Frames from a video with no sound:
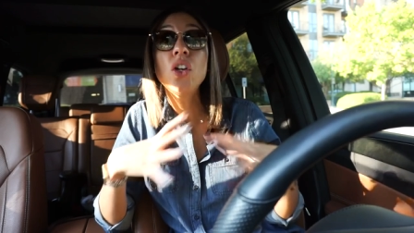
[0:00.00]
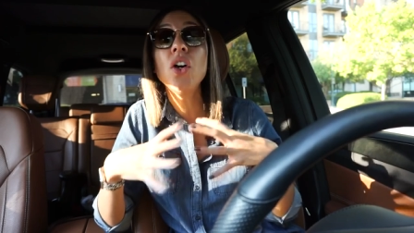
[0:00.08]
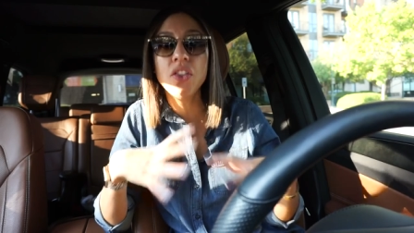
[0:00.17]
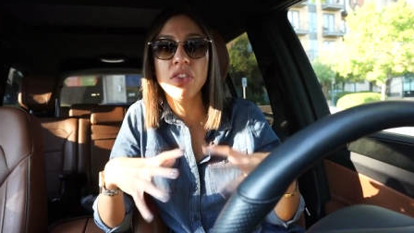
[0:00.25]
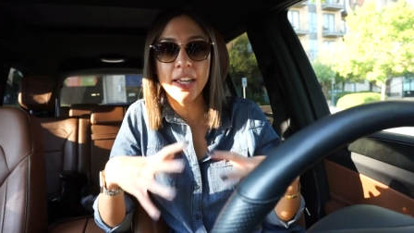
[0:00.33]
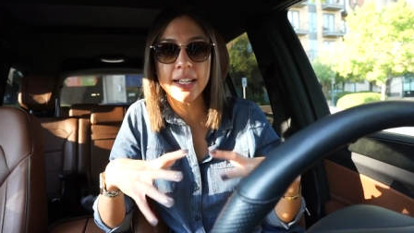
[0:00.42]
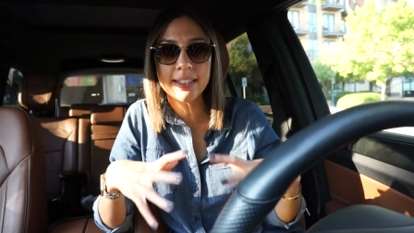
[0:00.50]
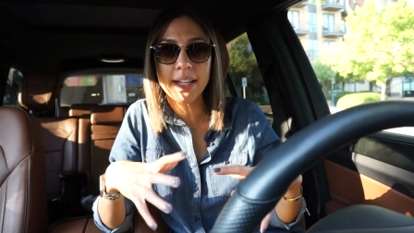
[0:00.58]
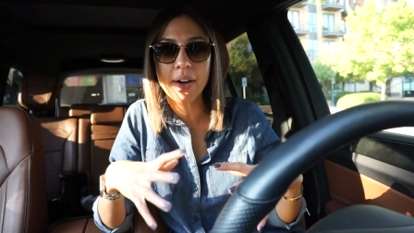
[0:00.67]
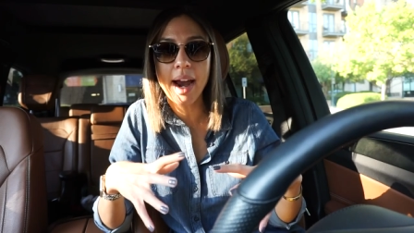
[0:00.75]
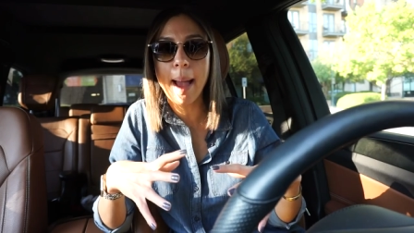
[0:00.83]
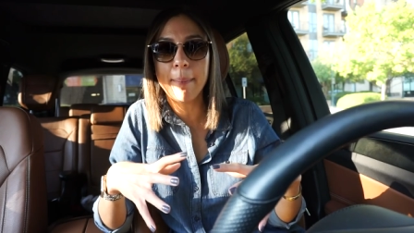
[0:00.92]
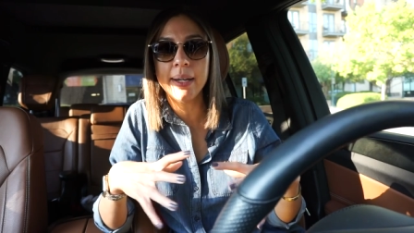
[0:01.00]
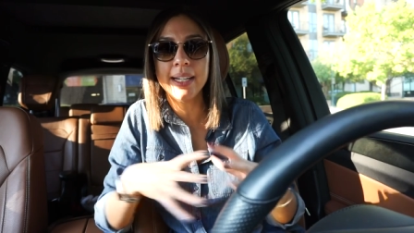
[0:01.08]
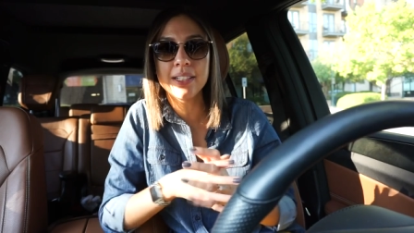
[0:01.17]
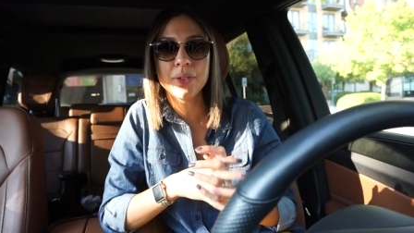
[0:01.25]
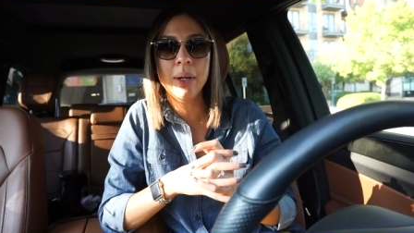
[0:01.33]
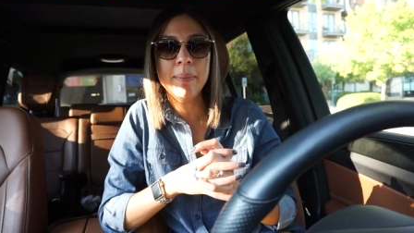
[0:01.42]
good things that are
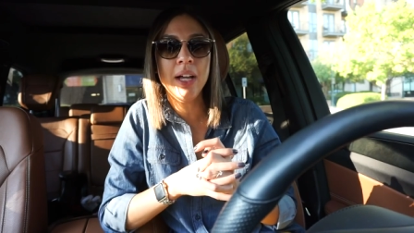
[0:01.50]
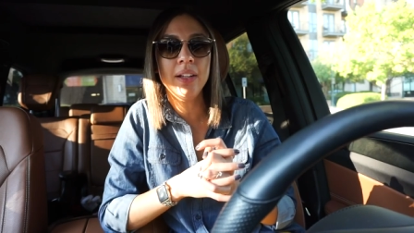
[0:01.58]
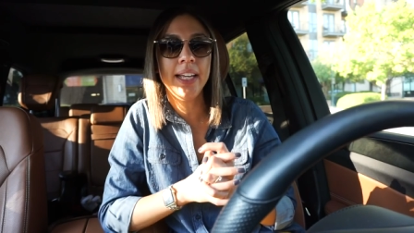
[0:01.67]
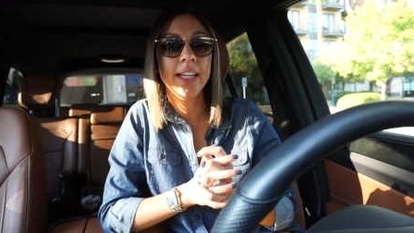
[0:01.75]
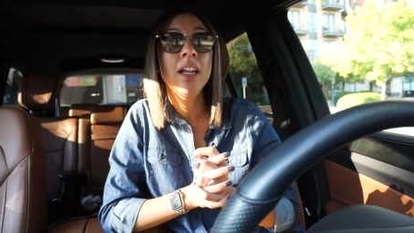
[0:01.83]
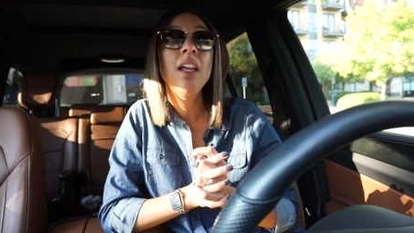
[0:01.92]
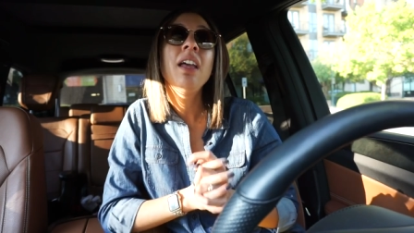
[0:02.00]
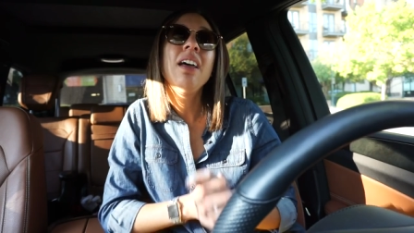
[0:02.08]
happening. So I'm not like,